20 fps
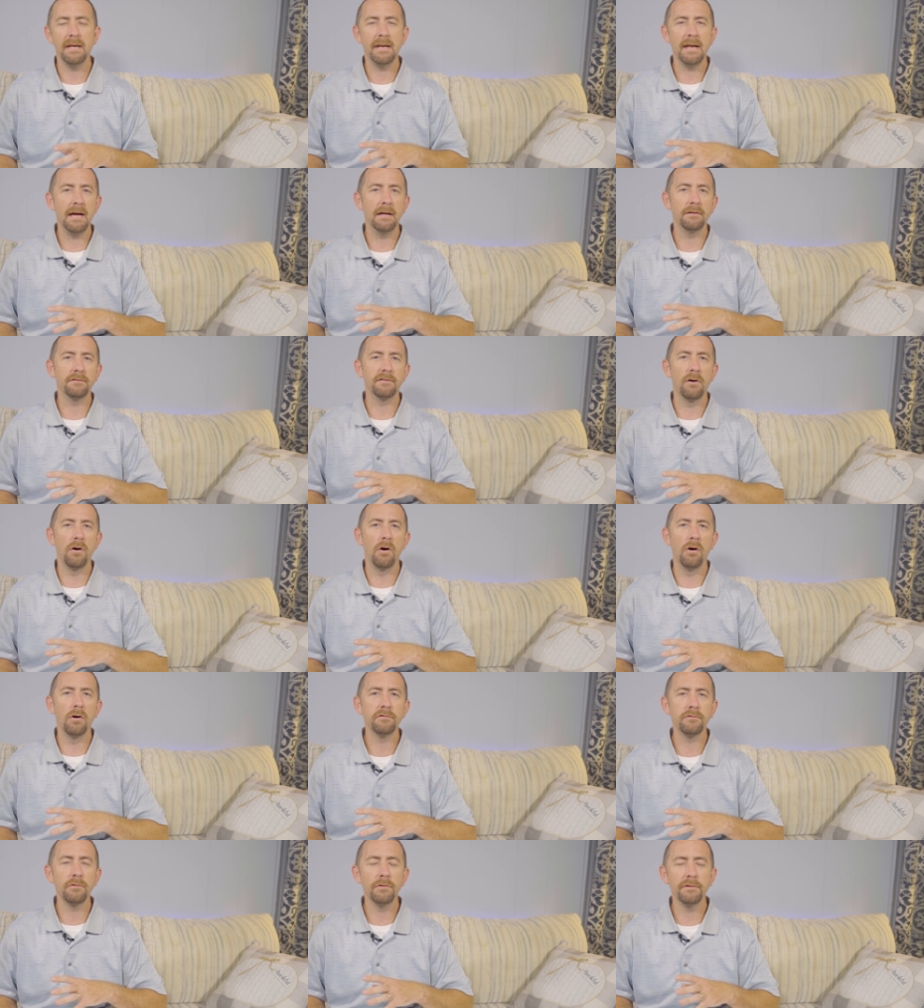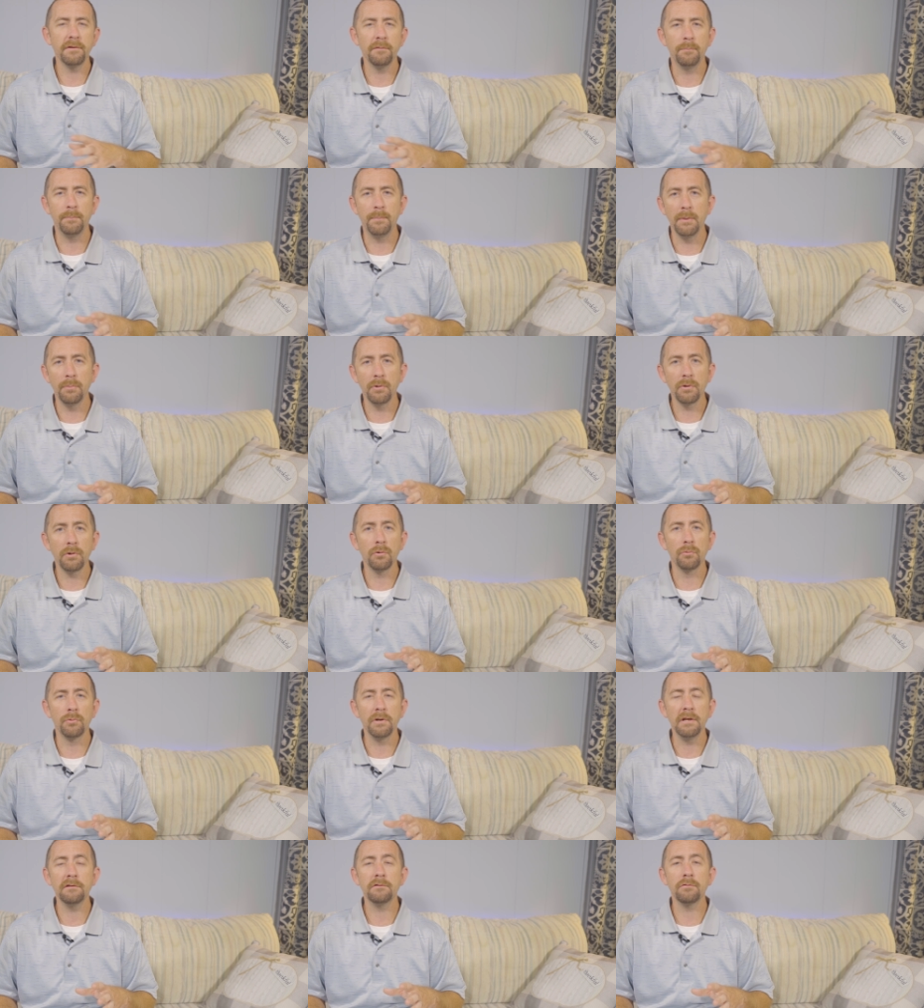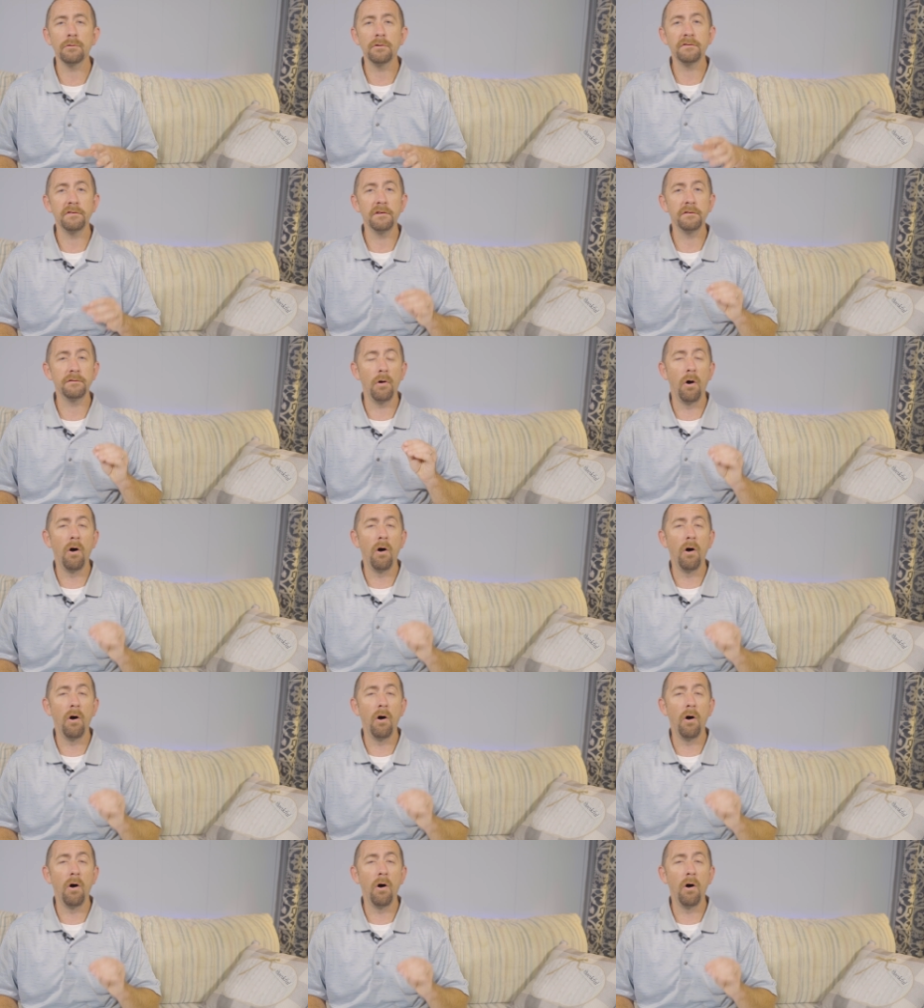It has all sorts of biblical resources